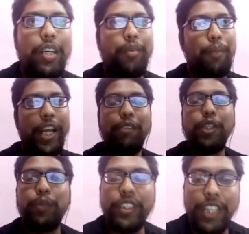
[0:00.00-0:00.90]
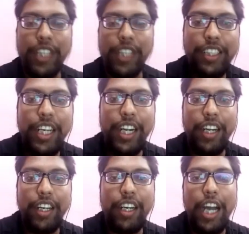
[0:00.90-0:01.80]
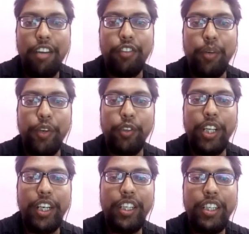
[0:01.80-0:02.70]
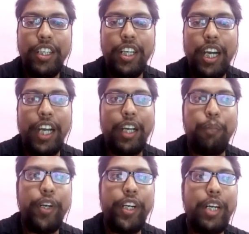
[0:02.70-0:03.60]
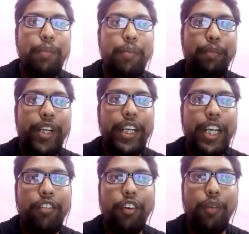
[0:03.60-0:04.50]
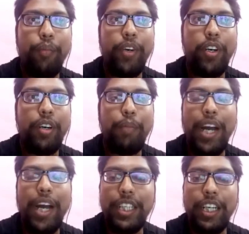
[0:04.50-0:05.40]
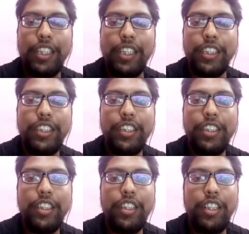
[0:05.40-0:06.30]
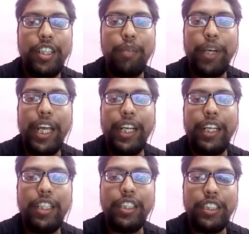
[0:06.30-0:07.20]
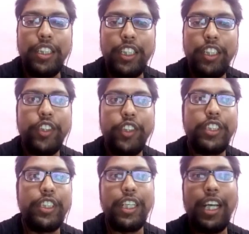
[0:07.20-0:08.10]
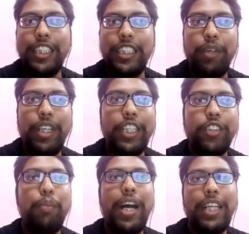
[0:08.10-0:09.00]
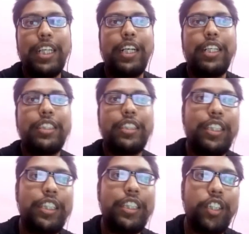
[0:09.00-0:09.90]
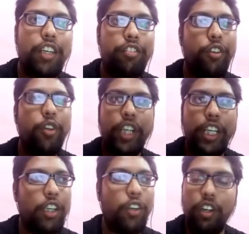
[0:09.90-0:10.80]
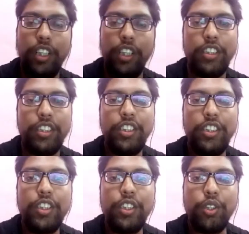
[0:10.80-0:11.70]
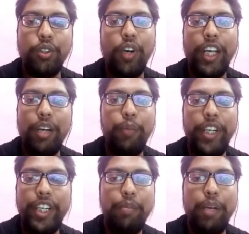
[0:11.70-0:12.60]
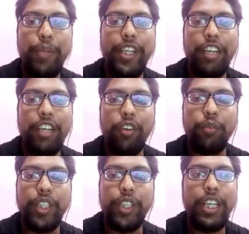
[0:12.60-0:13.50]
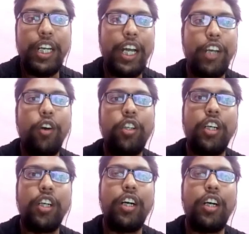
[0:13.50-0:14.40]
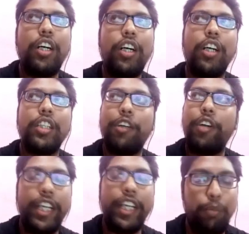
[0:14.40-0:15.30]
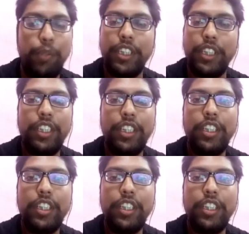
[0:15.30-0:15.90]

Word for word: My name is Prashant, and I am from New Delhi. I completed my B.Tech from Maharaja Agrasen in mechanical engineering, which is in Ghaziabad. Actually, Maharaja Agrasen is a fourth-year college. So I completed my B.Tech from there, and I got 78%